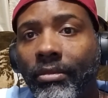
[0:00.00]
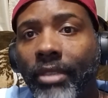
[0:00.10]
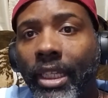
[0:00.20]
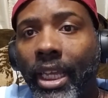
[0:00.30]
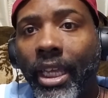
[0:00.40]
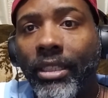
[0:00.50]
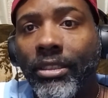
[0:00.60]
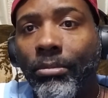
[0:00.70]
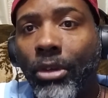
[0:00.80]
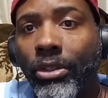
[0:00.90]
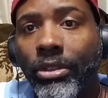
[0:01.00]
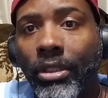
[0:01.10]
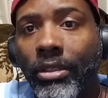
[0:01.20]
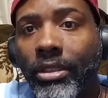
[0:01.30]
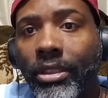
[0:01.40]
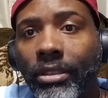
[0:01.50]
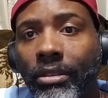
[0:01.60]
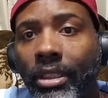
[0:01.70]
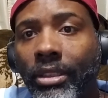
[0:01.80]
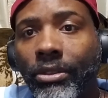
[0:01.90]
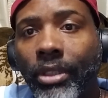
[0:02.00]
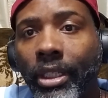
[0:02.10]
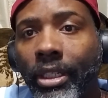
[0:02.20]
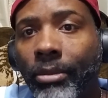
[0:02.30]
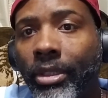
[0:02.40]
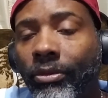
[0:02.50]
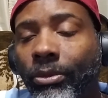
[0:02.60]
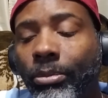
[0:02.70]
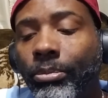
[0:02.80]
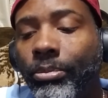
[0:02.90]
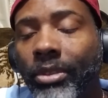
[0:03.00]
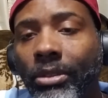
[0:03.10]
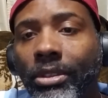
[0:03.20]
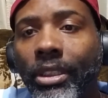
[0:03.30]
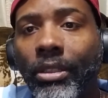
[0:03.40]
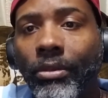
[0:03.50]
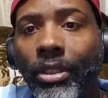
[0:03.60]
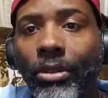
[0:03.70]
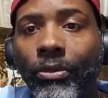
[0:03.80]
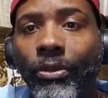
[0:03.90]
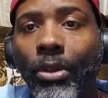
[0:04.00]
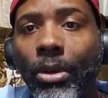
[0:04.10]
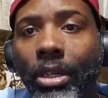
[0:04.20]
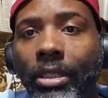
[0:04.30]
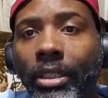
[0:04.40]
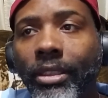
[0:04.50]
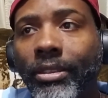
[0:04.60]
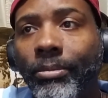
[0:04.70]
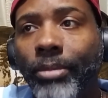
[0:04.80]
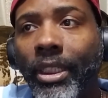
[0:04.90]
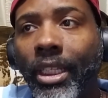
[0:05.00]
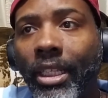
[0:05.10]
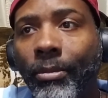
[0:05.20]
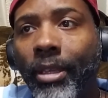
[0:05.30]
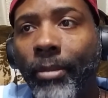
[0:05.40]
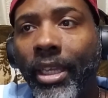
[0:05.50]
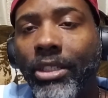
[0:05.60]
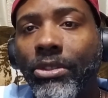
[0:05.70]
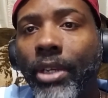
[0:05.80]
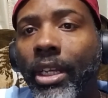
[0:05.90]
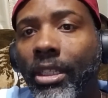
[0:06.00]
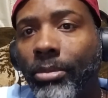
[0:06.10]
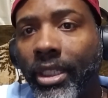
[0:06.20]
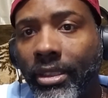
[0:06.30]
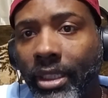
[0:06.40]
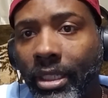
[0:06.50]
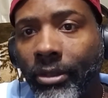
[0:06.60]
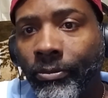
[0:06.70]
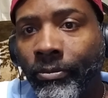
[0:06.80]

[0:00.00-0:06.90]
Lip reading: they had some martial arts things going on there. But for those that don't know, Florida is a big MMA training place now.